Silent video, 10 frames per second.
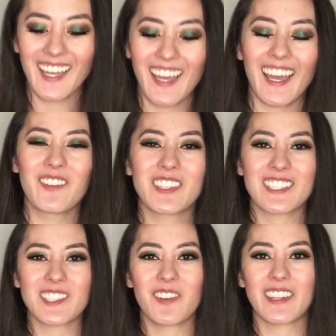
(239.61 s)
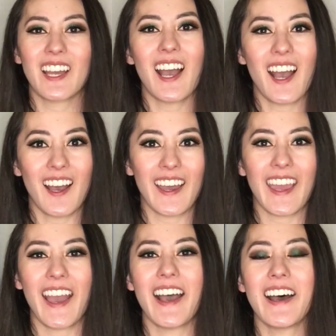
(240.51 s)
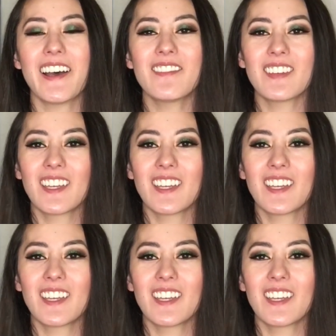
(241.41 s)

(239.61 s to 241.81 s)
and is the one that I have.